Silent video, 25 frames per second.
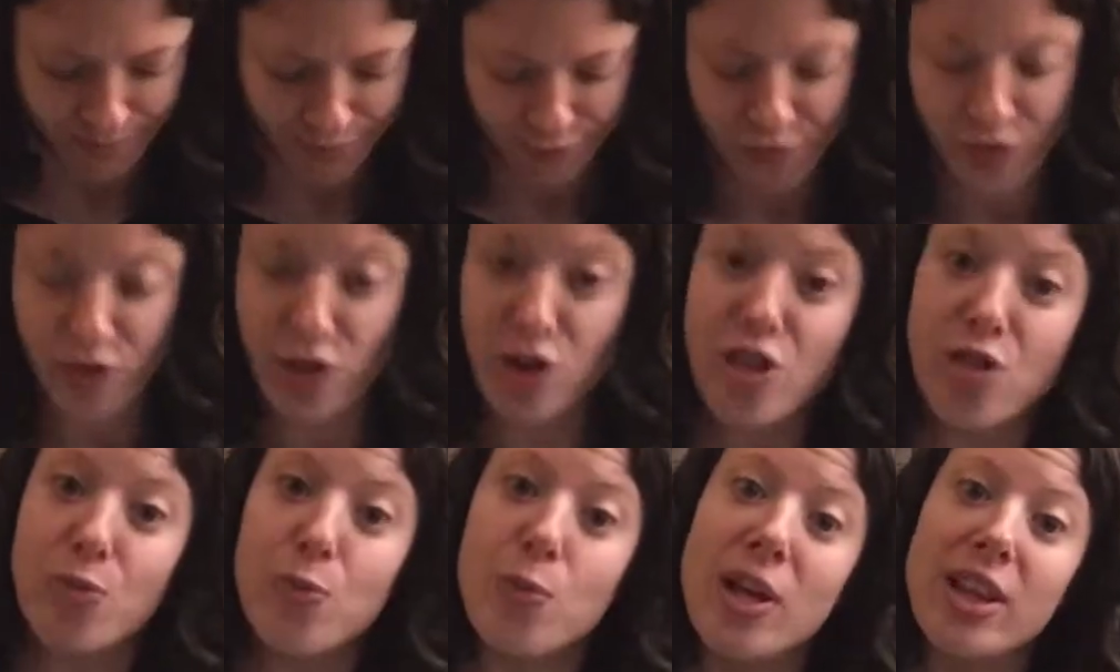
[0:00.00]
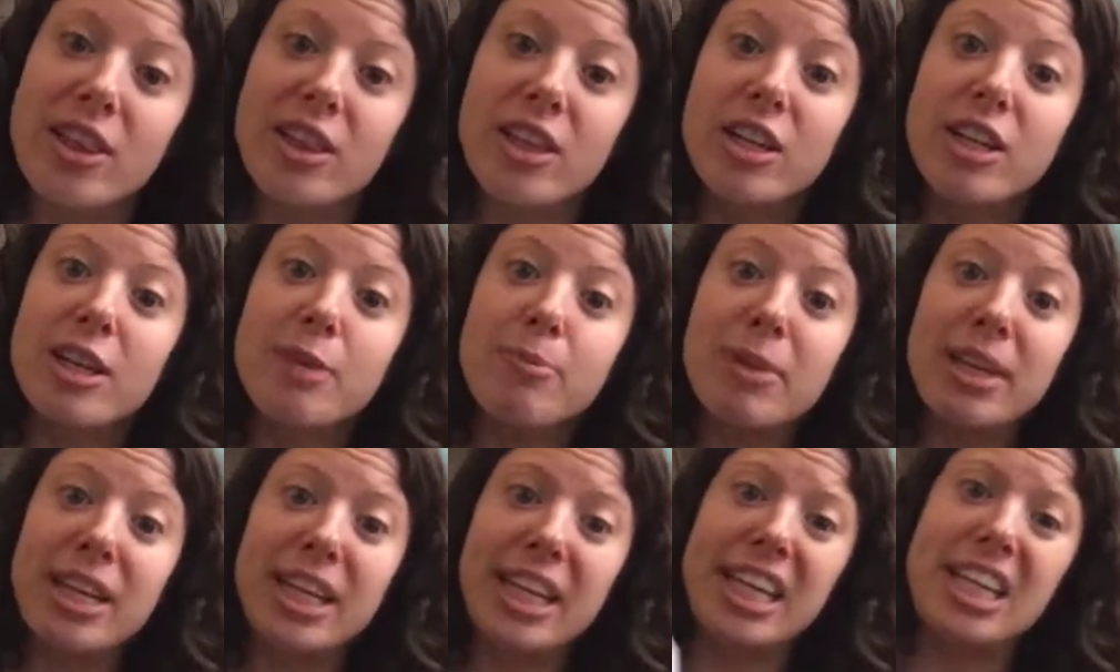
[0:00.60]
When the
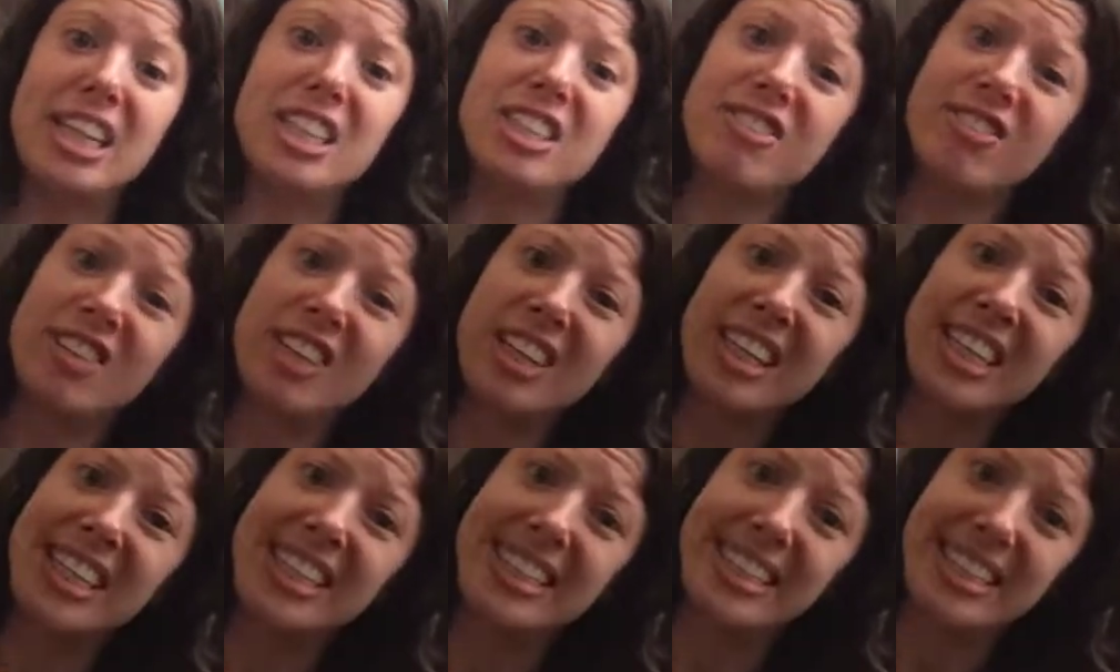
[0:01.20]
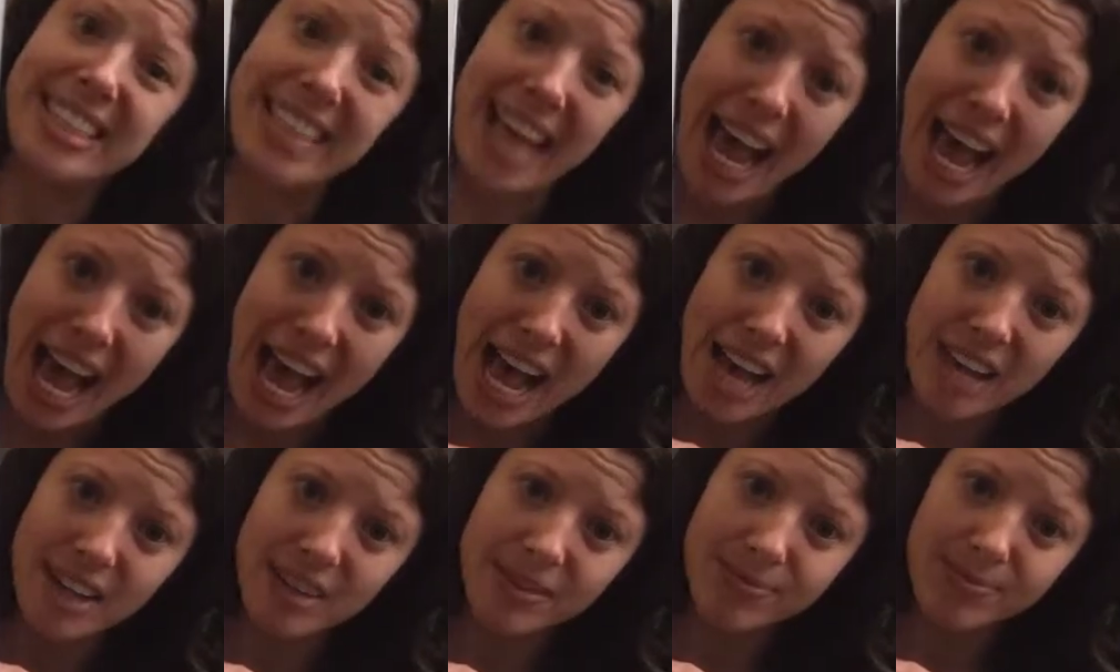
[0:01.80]
chameleon is feeling sad,
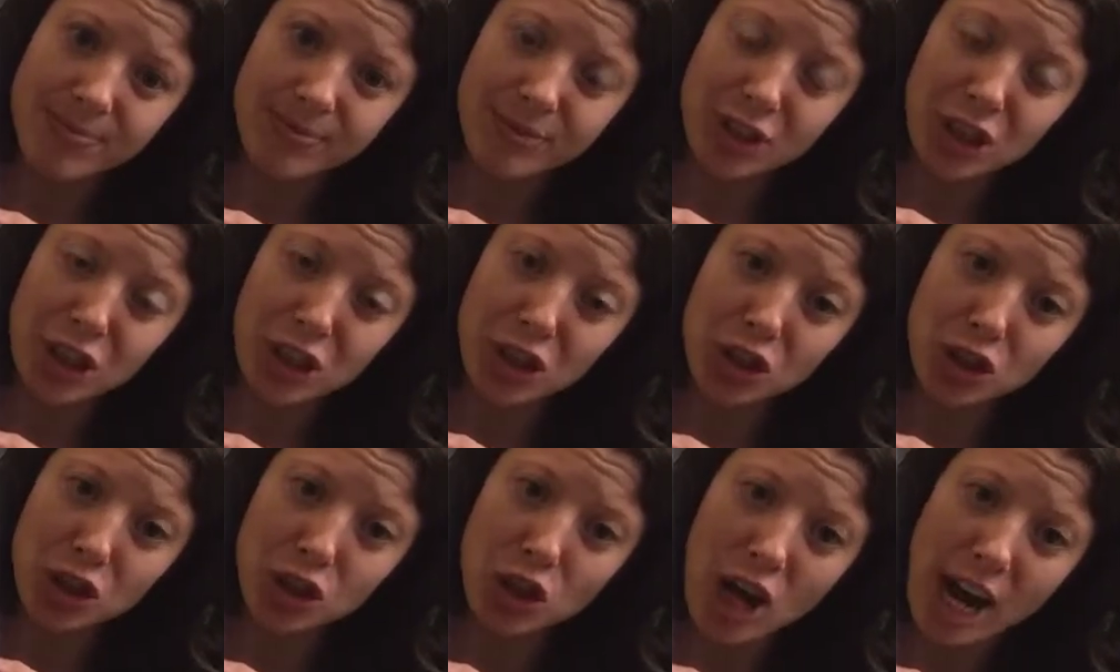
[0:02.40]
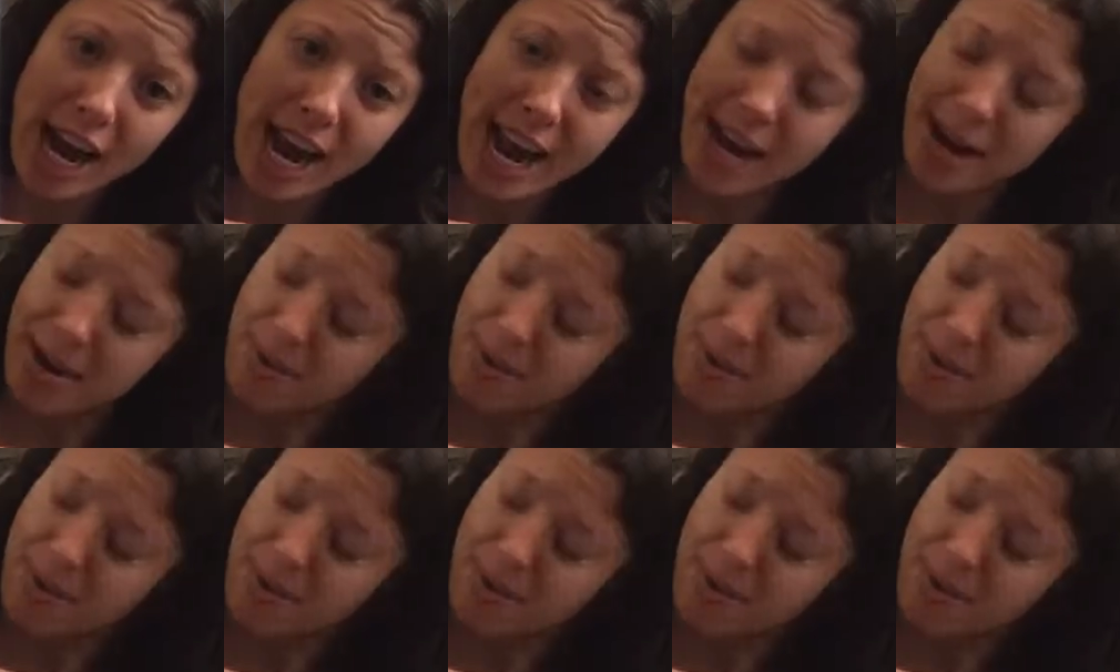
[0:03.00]
it turns gray.